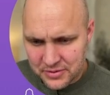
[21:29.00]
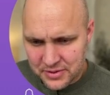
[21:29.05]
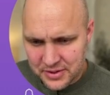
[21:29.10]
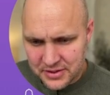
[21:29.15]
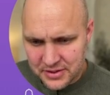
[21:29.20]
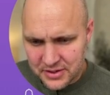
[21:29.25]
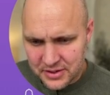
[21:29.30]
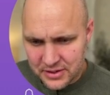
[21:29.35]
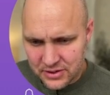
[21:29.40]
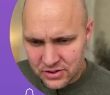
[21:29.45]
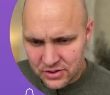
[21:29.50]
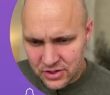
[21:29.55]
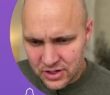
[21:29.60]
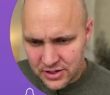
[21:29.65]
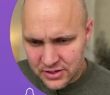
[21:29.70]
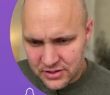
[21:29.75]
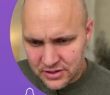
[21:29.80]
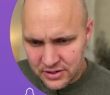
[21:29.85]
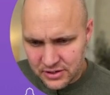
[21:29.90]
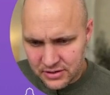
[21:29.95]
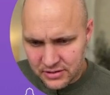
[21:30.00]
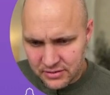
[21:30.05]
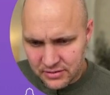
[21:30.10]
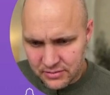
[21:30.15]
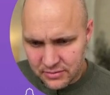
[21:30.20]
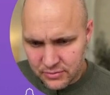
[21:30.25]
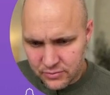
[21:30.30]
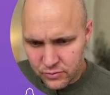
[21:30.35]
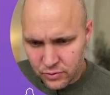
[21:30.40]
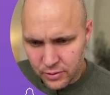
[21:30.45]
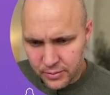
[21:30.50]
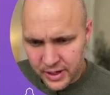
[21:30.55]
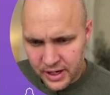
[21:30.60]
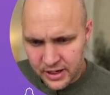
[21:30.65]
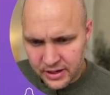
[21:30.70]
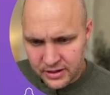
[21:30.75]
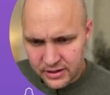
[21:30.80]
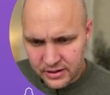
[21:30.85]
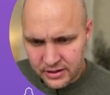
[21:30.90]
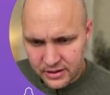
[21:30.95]
this in JSON
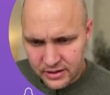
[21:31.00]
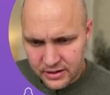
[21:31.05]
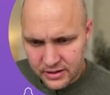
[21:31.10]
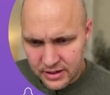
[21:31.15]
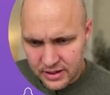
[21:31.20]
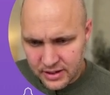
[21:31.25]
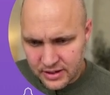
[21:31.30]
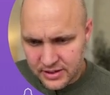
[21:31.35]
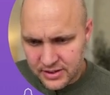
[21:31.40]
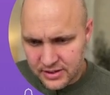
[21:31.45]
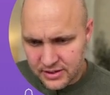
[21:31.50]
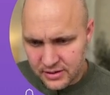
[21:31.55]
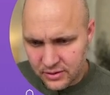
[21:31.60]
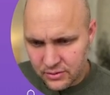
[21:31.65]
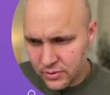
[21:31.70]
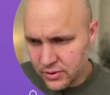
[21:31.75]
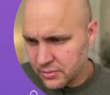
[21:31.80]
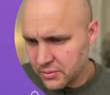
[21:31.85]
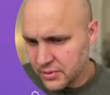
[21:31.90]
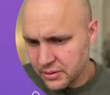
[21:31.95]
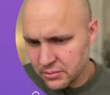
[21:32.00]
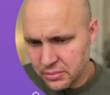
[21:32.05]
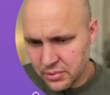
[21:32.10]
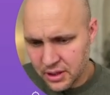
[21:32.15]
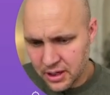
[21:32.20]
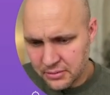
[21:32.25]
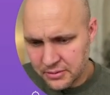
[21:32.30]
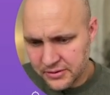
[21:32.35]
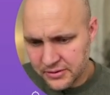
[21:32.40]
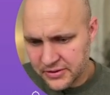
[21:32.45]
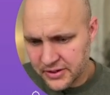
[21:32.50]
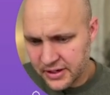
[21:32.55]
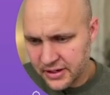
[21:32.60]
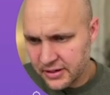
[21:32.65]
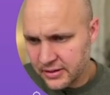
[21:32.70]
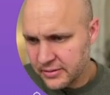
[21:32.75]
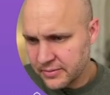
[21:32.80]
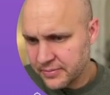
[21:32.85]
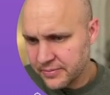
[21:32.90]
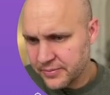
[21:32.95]
formatting, it's still one big blob of
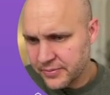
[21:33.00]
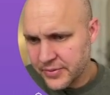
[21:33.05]
data.